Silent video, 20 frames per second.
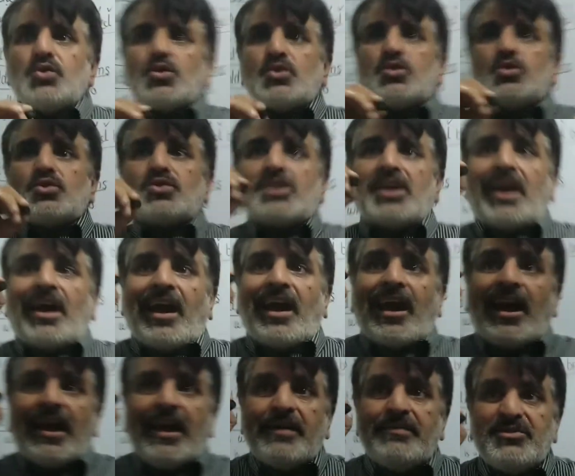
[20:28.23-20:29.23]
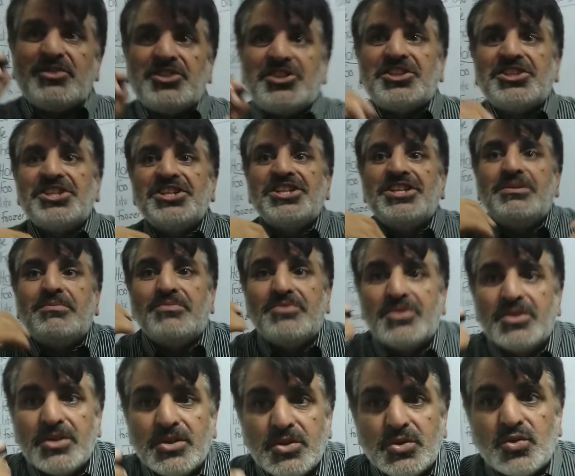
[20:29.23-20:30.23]
you should have dreams.
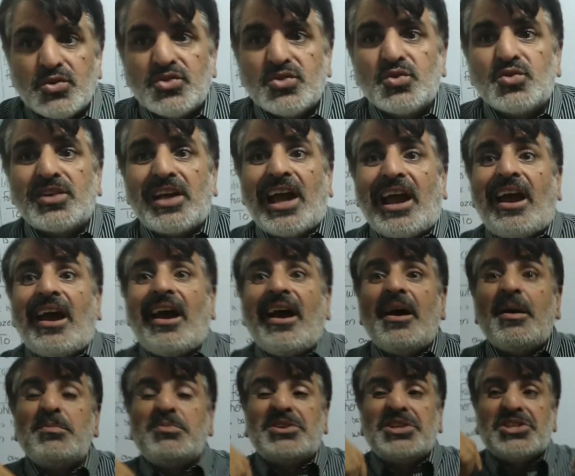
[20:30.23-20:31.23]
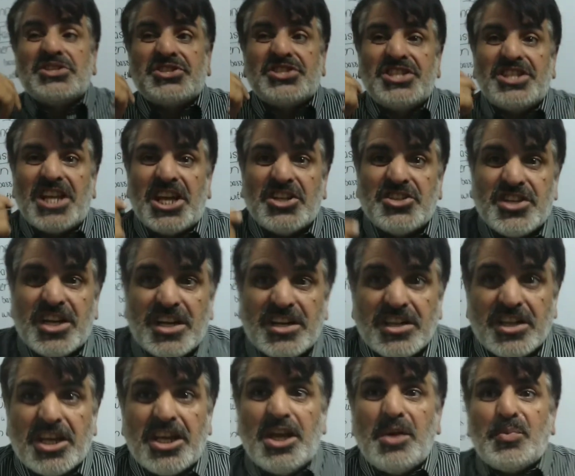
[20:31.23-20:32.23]
You should have
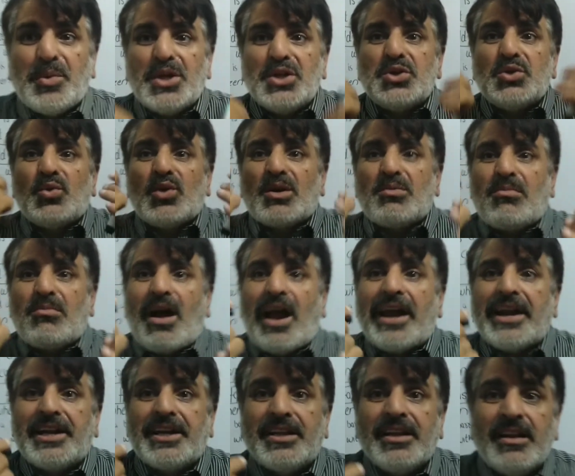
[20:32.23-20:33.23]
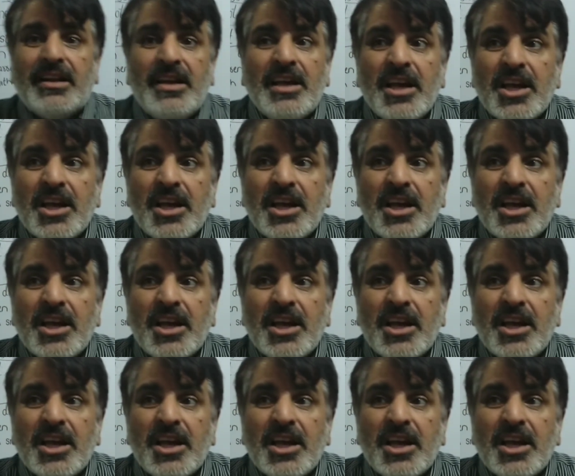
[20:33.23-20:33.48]
destination. Keep in your mind.